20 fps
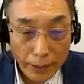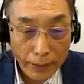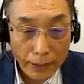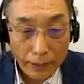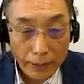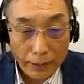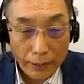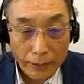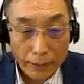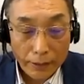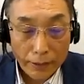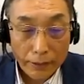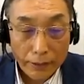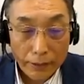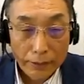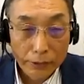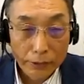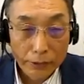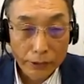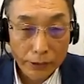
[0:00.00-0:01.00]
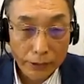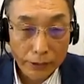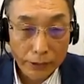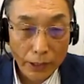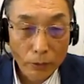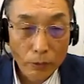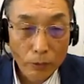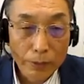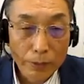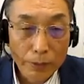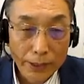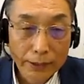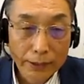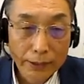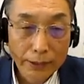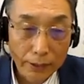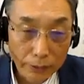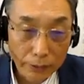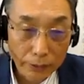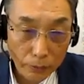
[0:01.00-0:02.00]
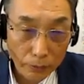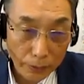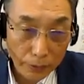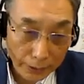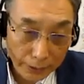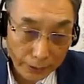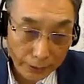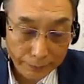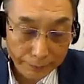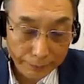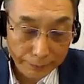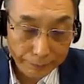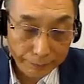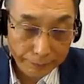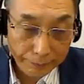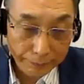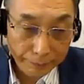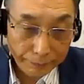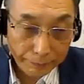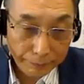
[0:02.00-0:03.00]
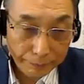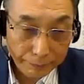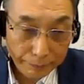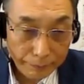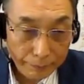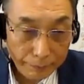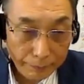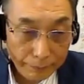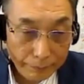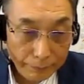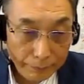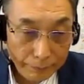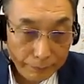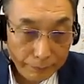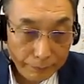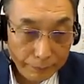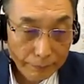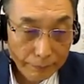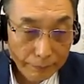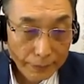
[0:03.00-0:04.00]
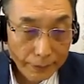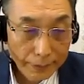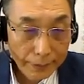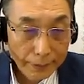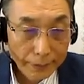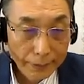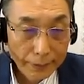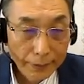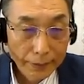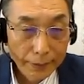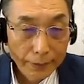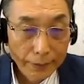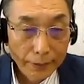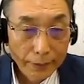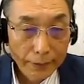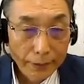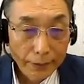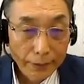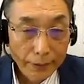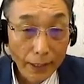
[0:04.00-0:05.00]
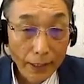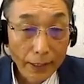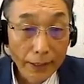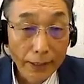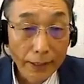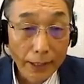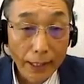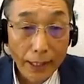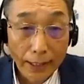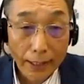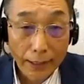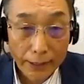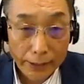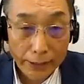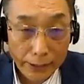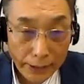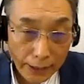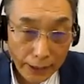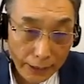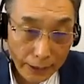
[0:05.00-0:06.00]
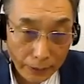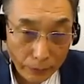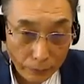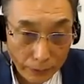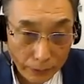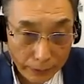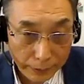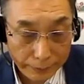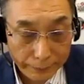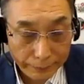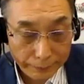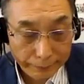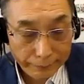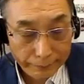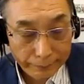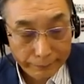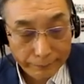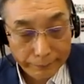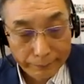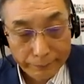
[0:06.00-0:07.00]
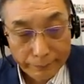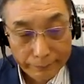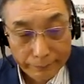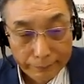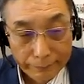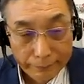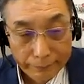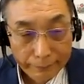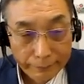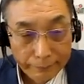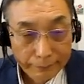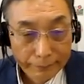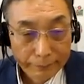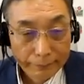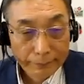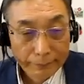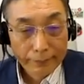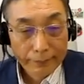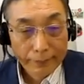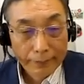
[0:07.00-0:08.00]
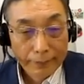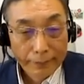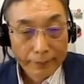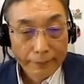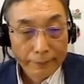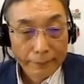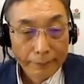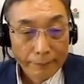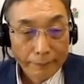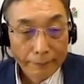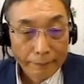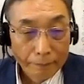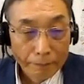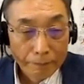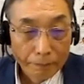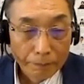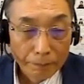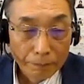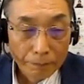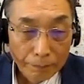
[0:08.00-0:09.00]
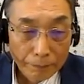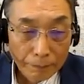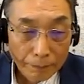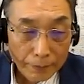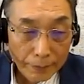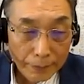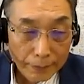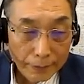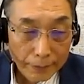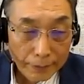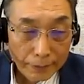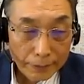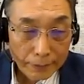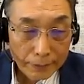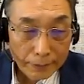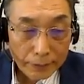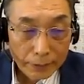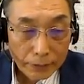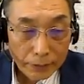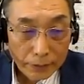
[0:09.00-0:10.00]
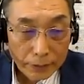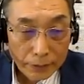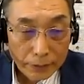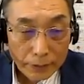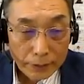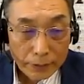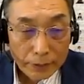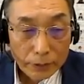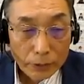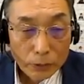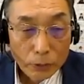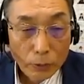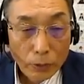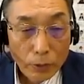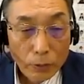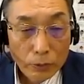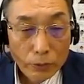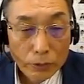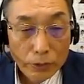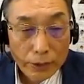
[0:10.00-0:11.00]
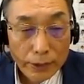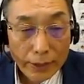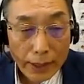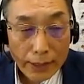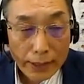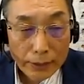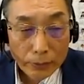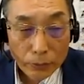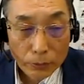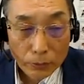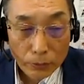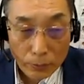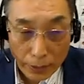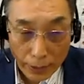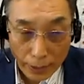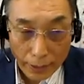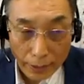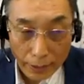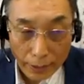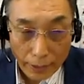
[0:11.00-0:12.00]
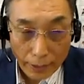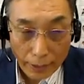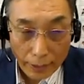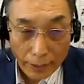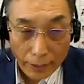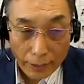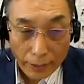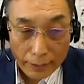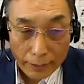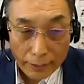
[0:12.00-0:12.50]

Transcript: and then decide what a team should do or each member of the team should do. And in Tokkatsu, they try to achieve this through dialogue or discussion.